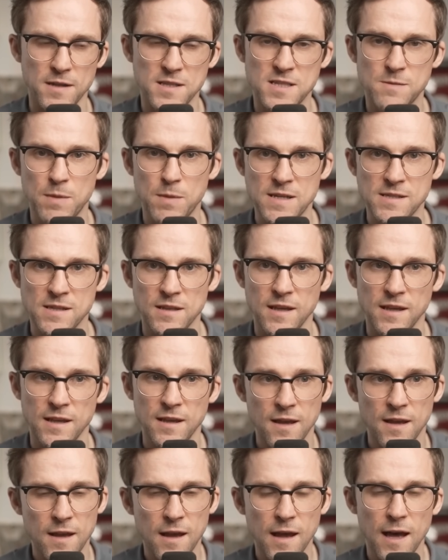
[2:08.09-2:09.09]
It's
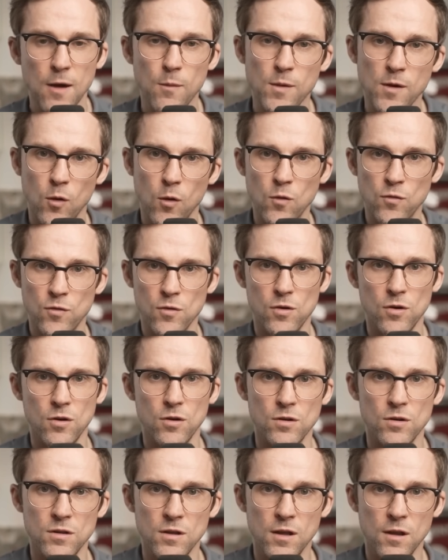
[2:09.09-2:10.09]
basically how we
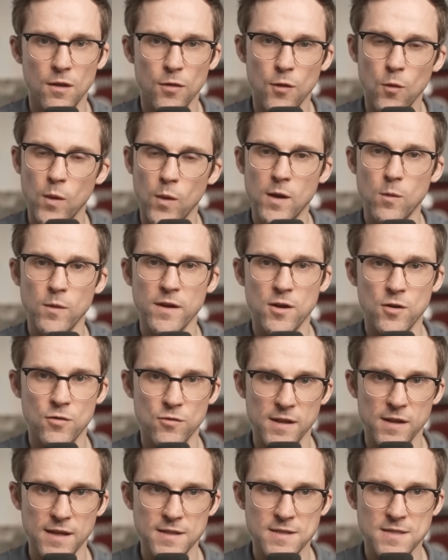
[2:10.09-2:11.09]
overhaul the way we
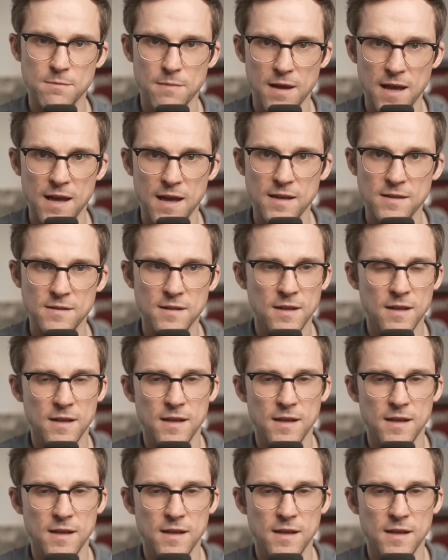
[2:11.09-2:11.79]
create demand.